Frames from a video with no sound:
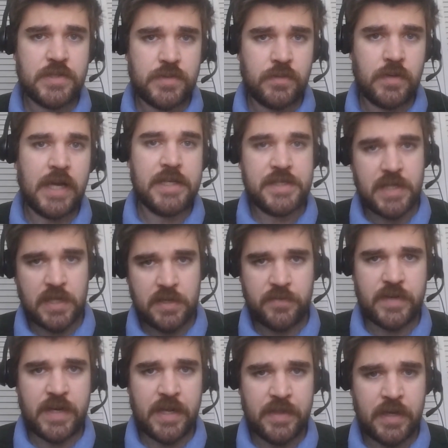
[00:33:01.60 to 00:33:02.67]
to
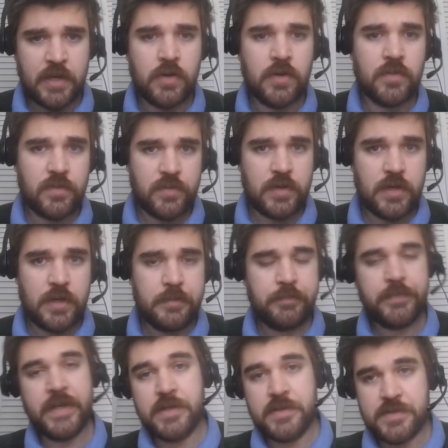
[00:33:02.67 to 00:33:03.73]
identify that overall.
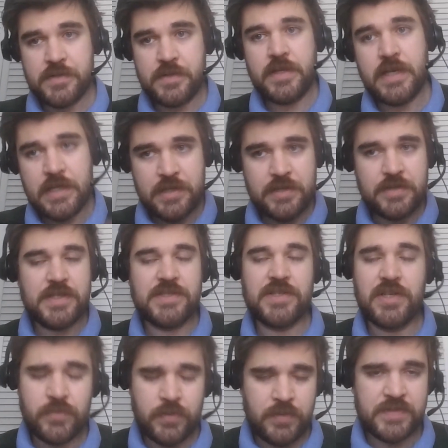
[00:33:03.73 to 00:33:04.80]
And then this
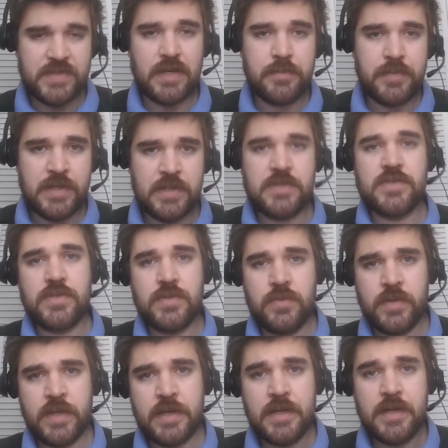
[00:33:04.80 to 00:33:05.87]
all rolls up into
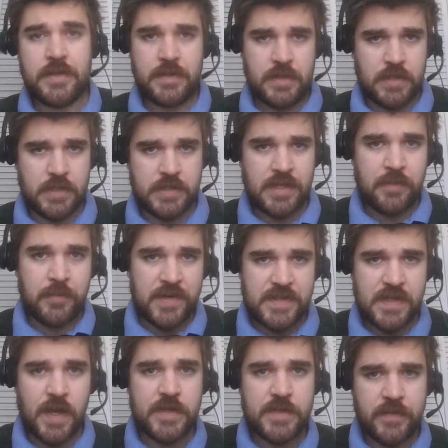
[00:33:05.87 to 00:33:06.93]
that customer
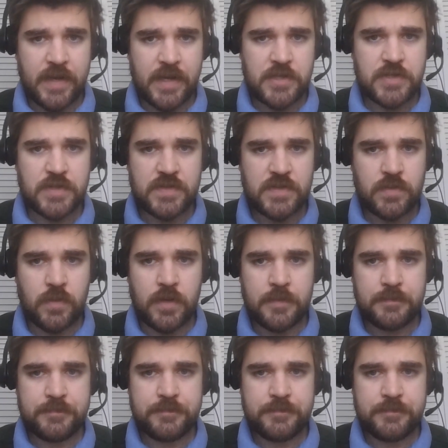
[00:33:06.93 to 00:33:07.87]
satisfaction score.